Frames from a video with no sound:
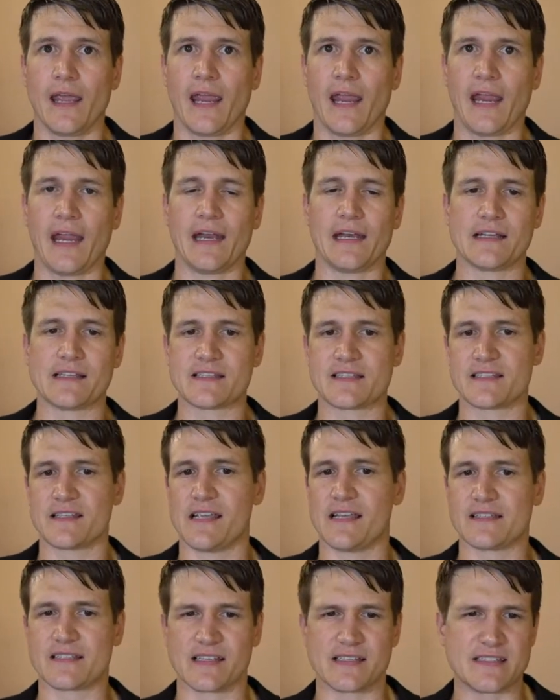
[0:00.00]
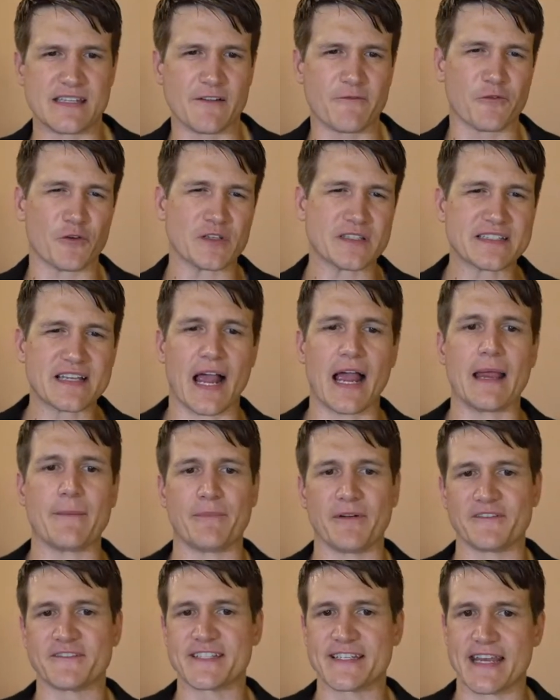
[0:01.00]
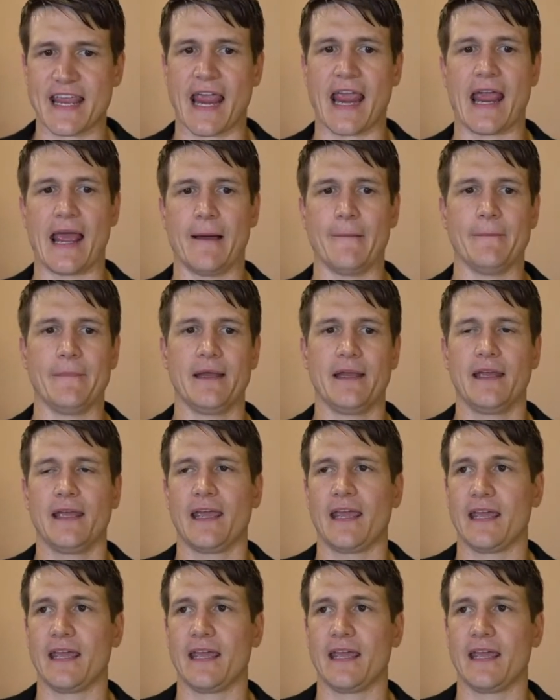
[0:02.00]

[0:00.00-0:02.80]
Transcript: and it's it's a different type of scam.